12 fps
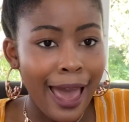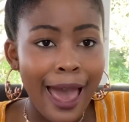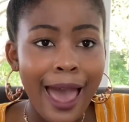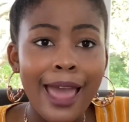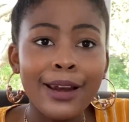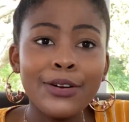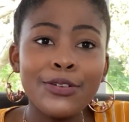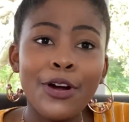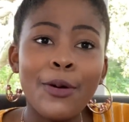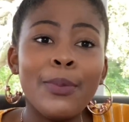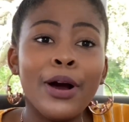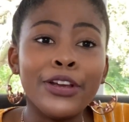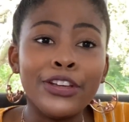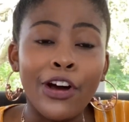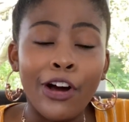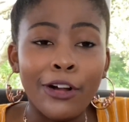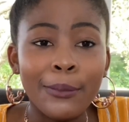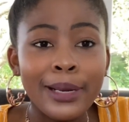I don't know about
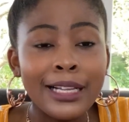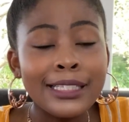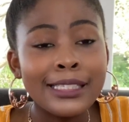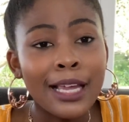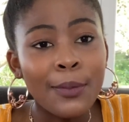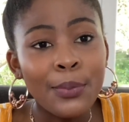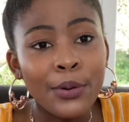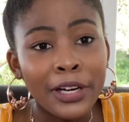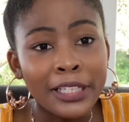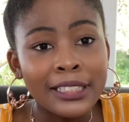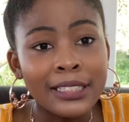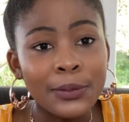y'all, but at some point